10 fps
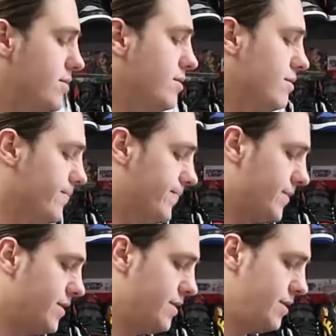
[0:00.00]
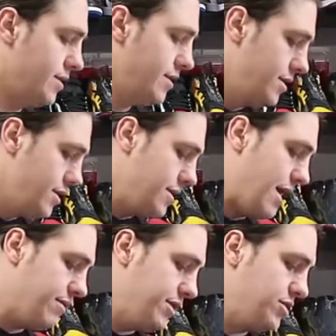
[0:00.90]
so
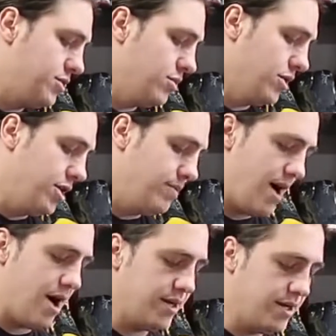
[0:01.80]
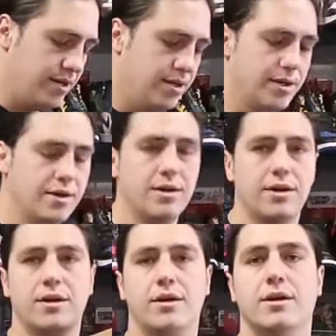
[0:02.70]
not really too worried about it.
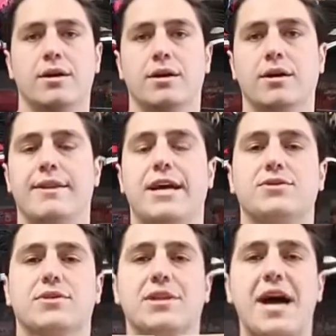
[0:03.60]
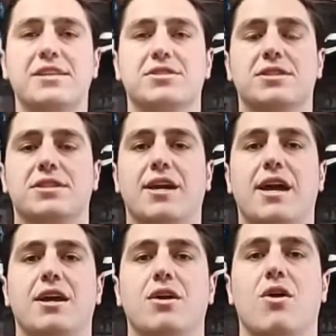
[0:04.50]
That's what's last on the
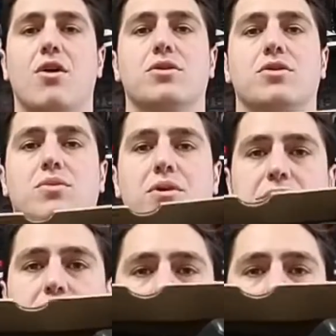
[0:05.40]
day on What's